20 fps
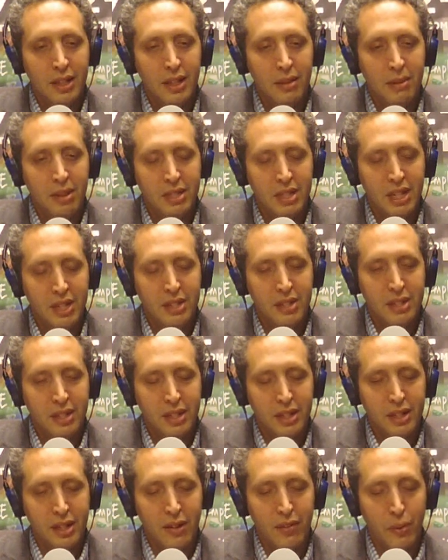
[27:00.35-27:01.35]
that makes sense.
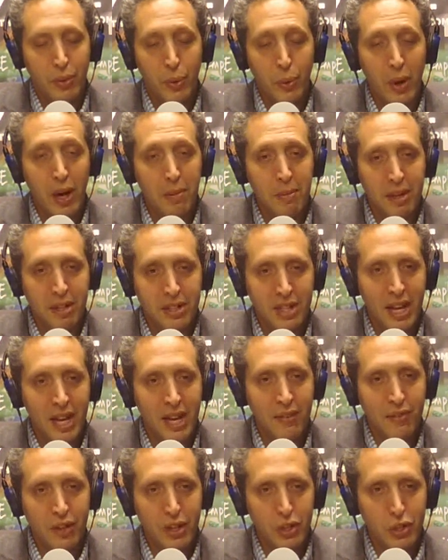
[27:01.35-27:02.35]
You have the requirements. Hey,
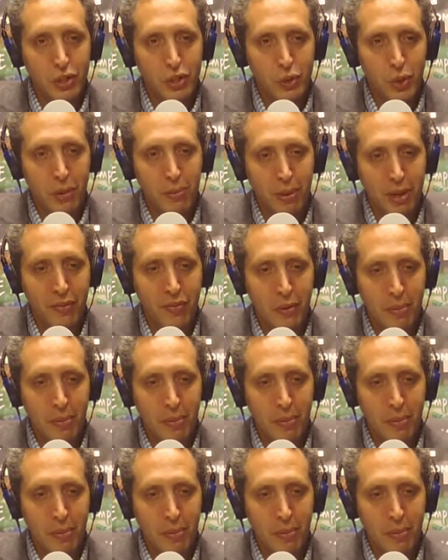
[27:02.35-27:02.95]
if you're gonna do screen printing